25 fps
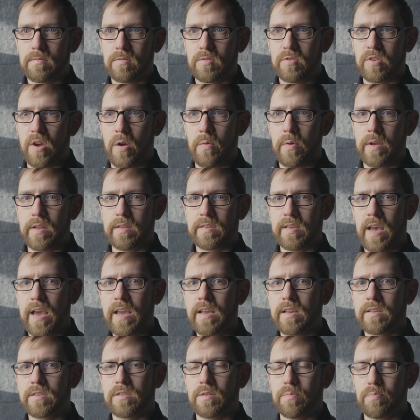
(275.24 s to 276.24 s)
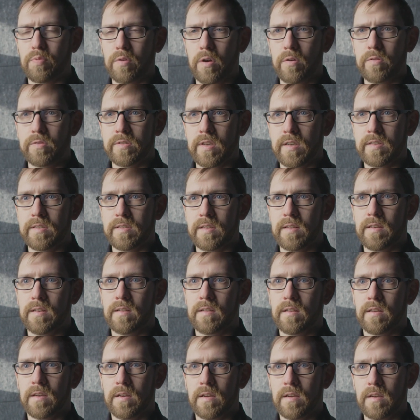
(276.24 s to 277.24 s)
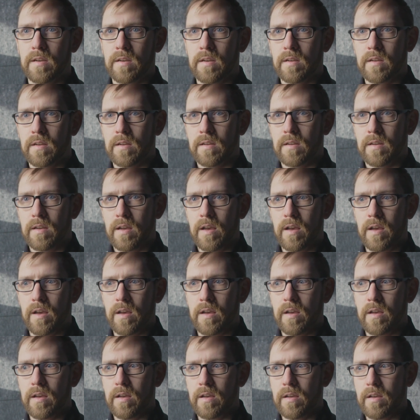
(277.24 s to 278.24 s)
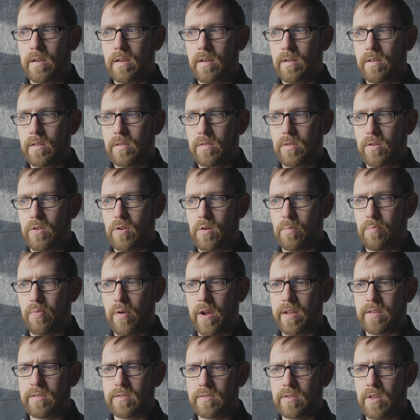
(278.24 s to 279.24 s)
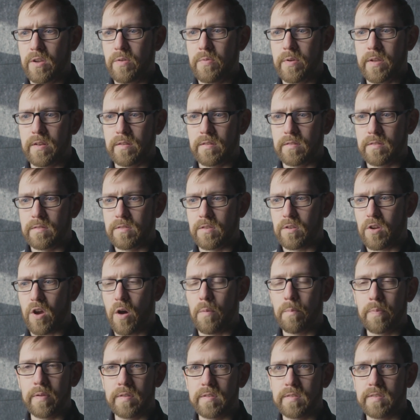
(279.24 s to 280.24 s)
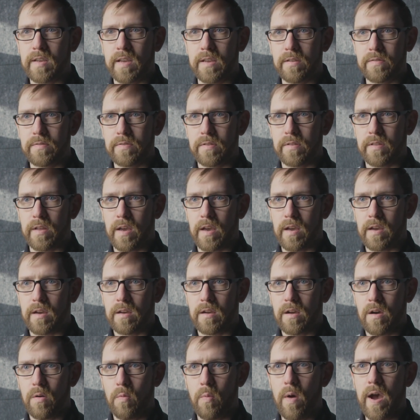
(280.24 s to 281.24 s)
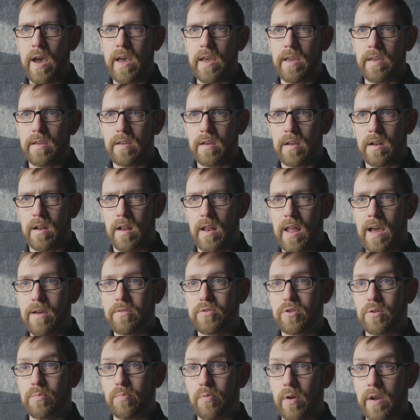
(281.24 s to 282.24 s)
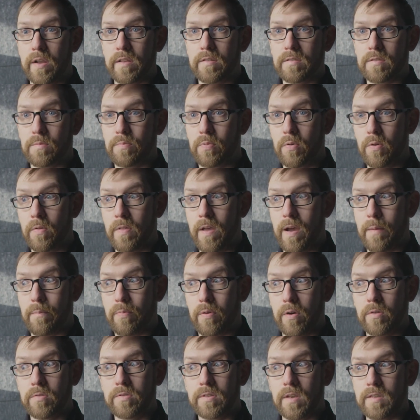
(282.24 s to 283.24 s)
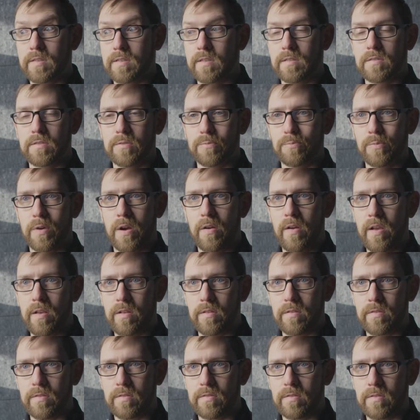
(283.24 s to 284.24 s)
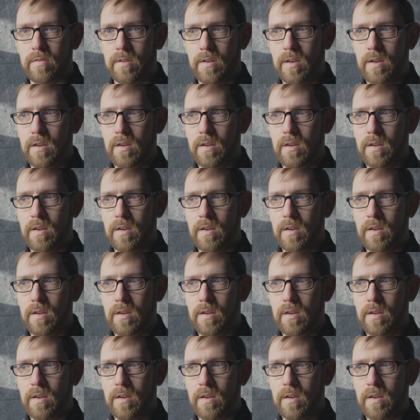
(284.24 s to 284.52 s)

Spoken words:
So it takes the processing that your brain's doing to compensate for that away and allows your brain to put that processing somewhere else.